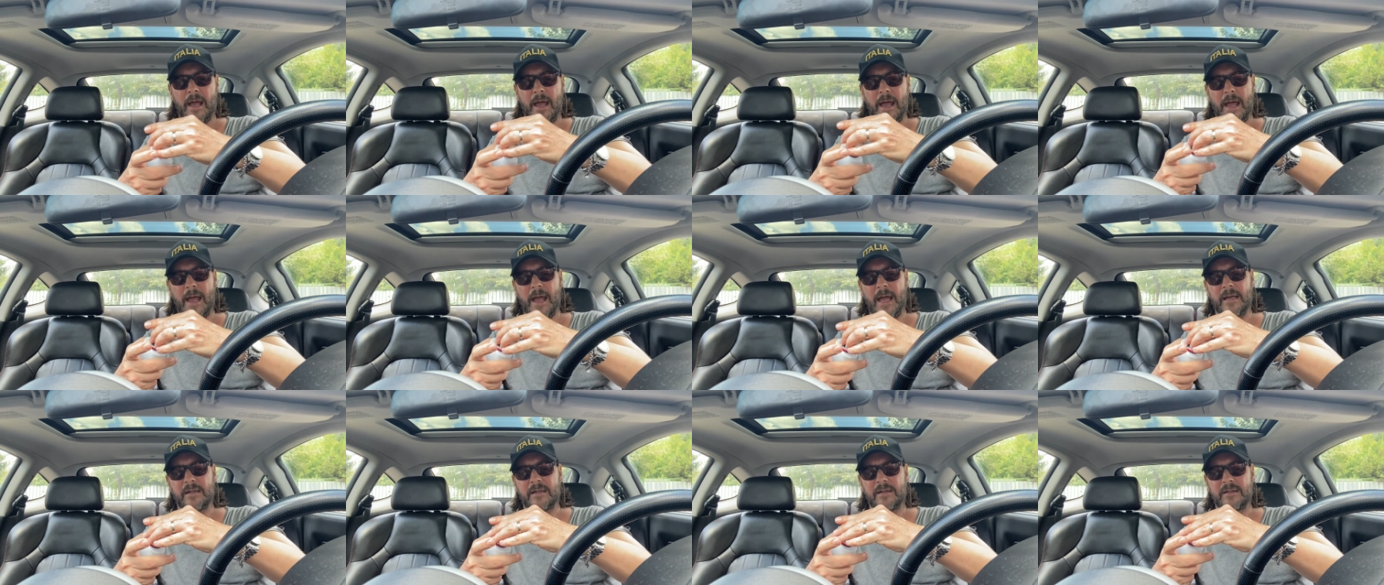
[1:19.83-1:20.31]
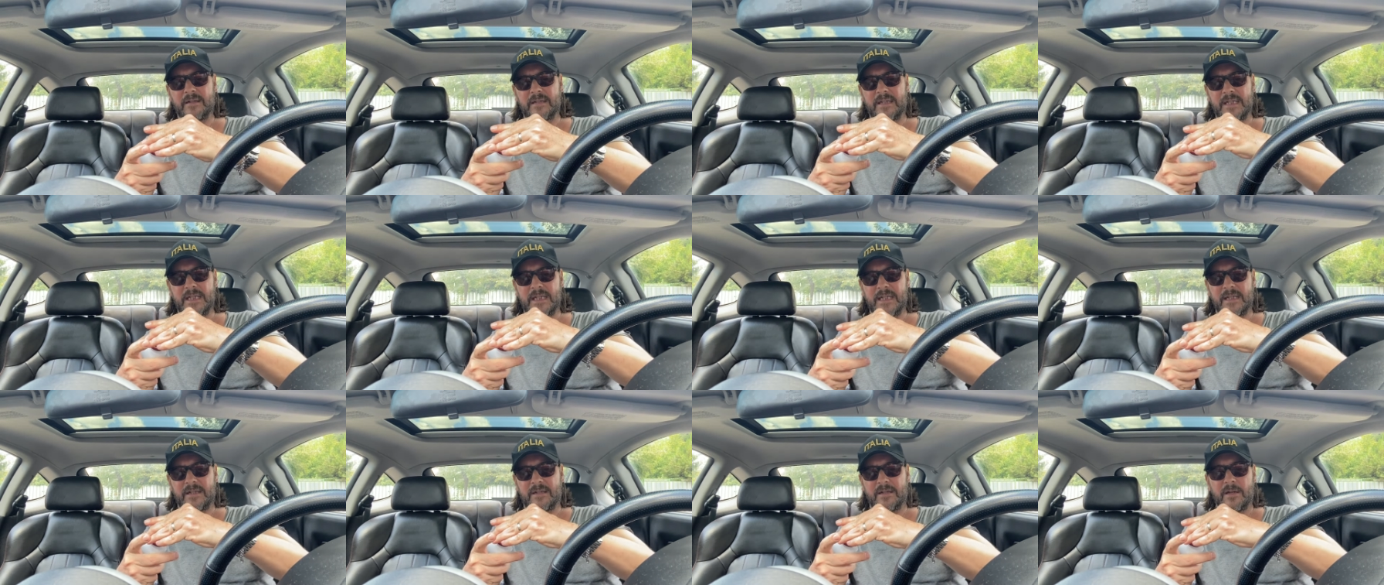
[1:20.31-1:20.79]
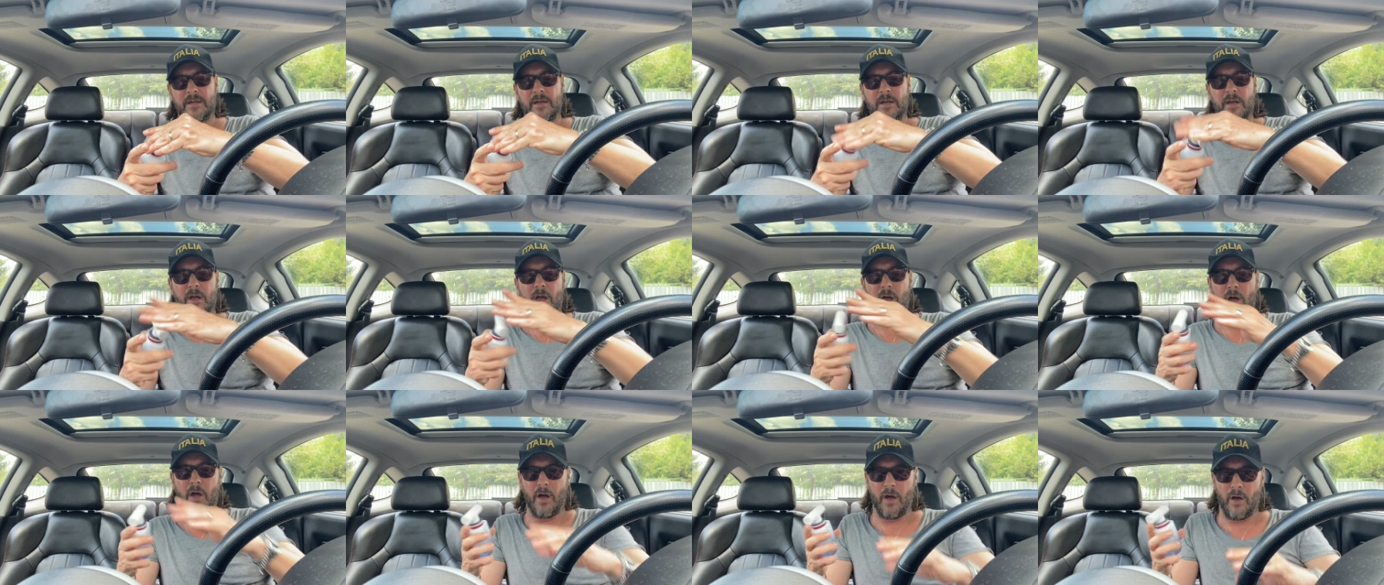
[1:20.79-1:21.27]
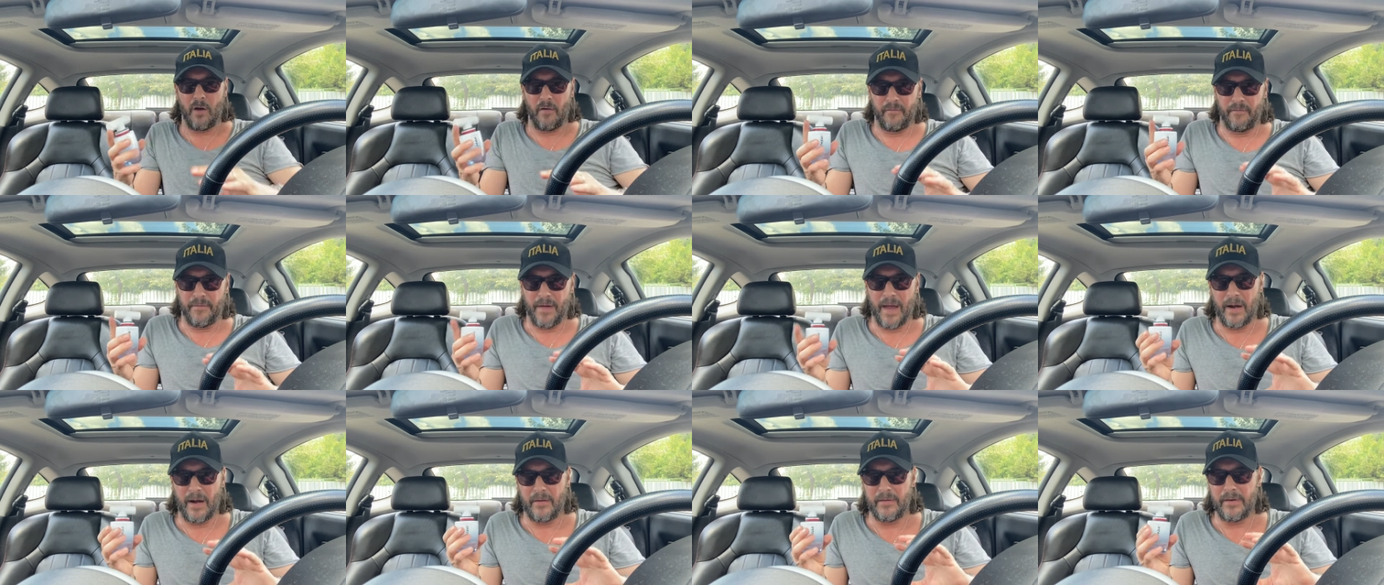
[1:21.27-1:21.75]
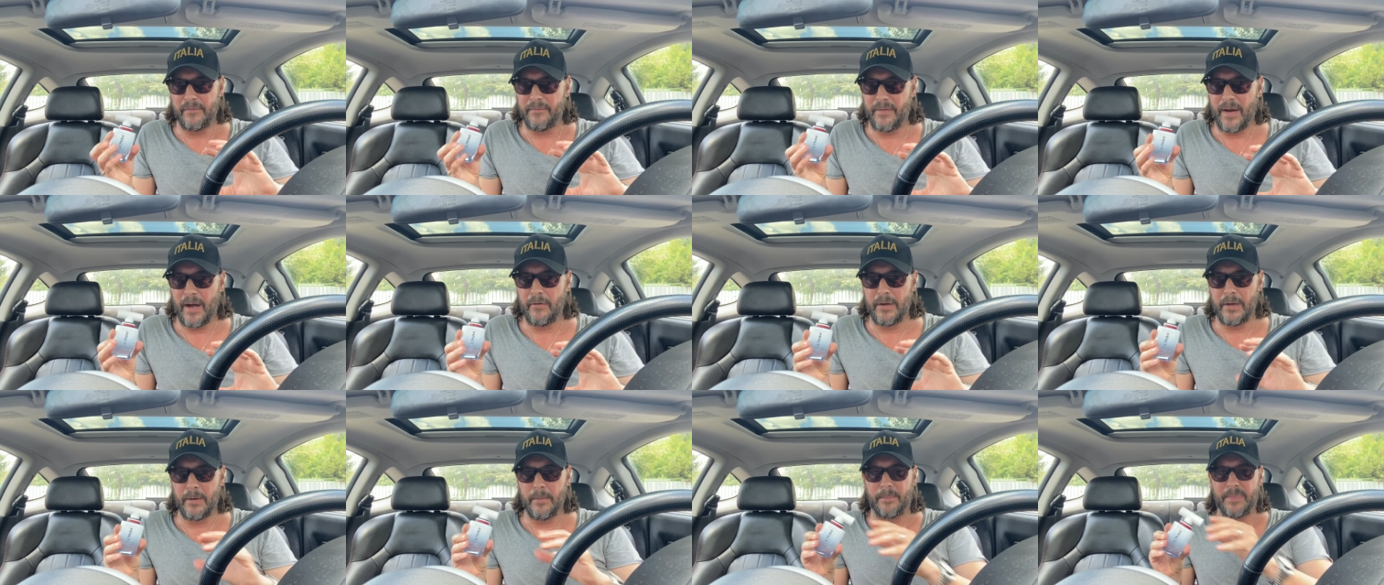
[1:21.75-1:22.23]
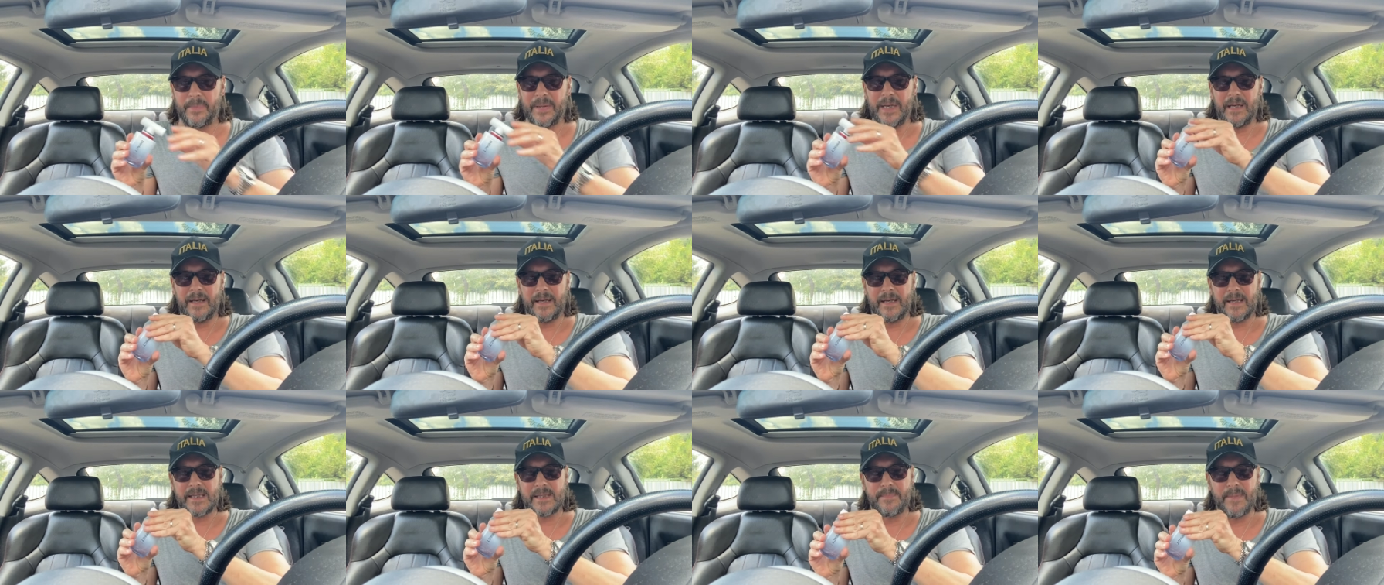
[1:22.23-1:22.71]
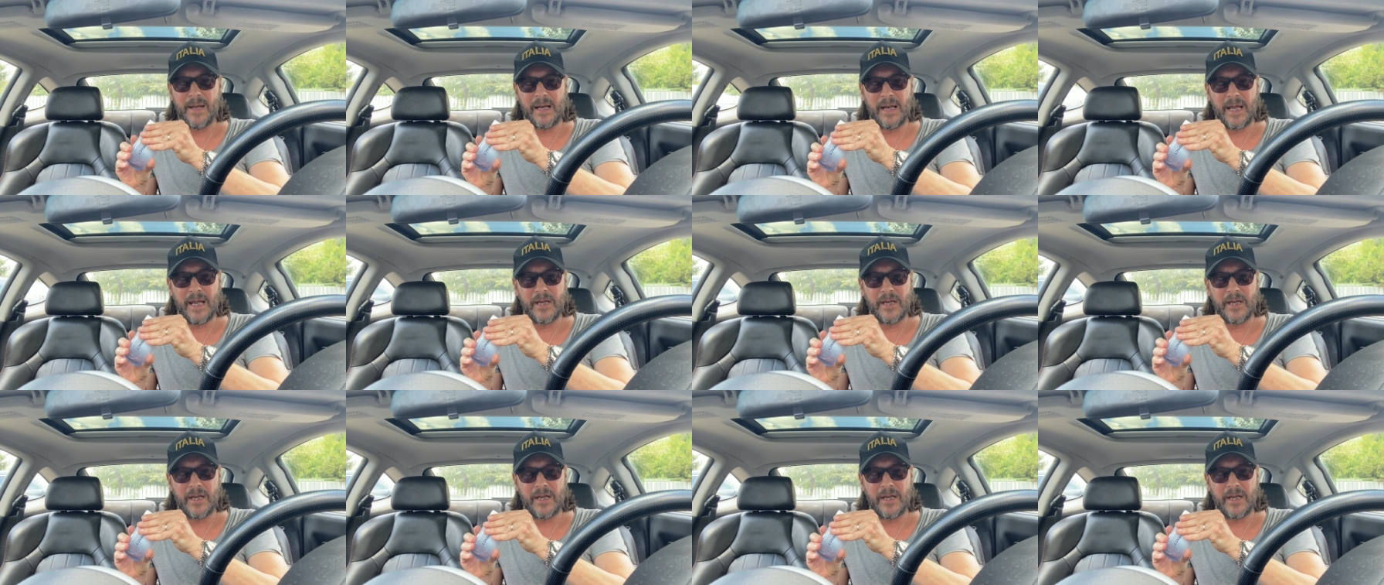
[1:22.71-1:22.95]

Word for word: and indeed a very, very appealing smell.